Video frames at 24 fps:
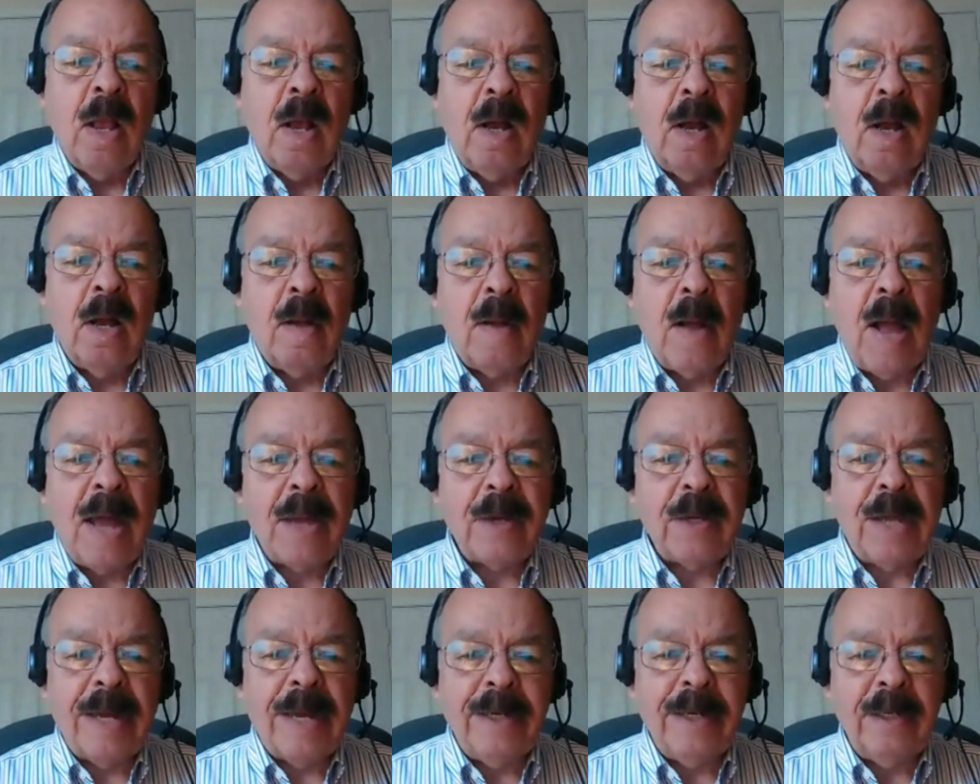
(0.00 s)
uh,
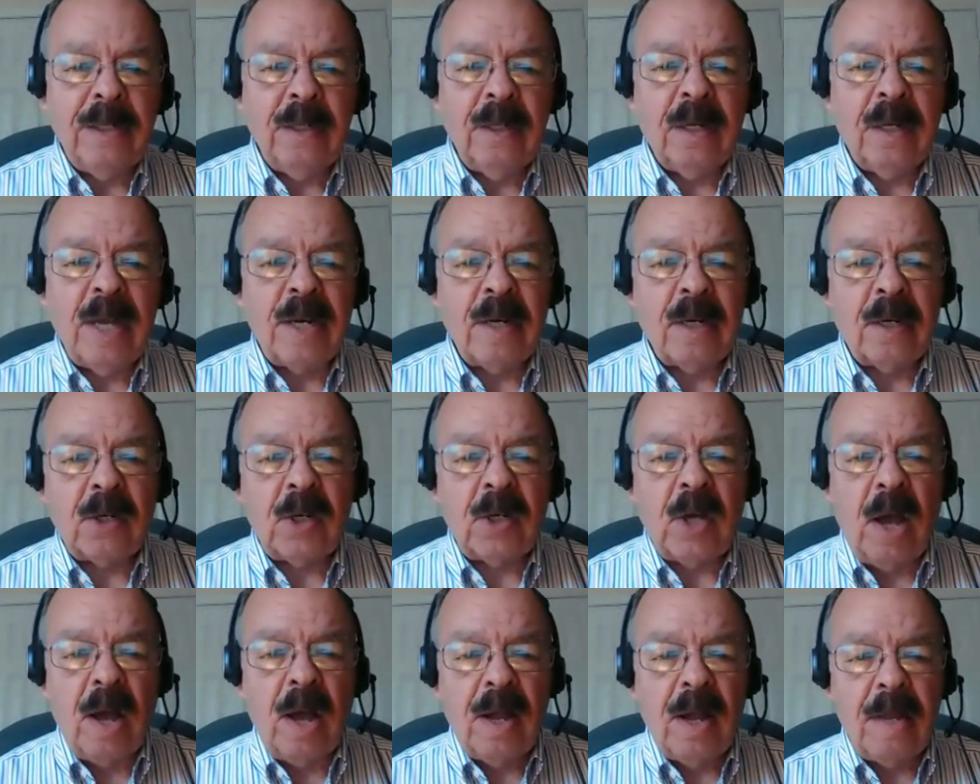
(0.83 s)
I'd like to kind of
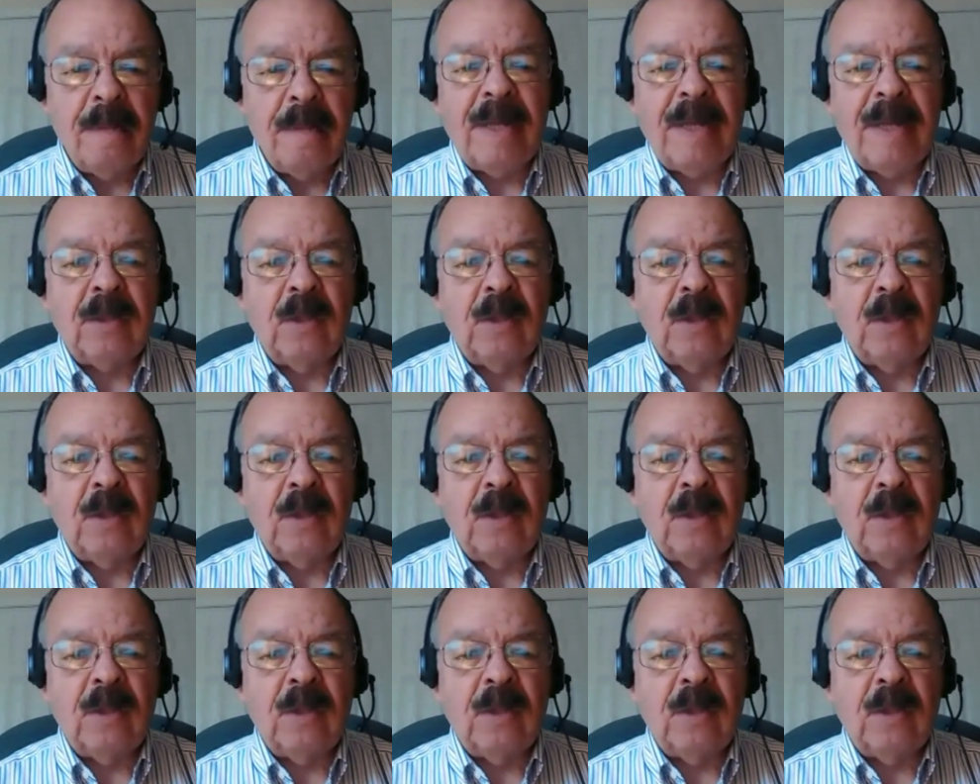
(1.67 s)
talk about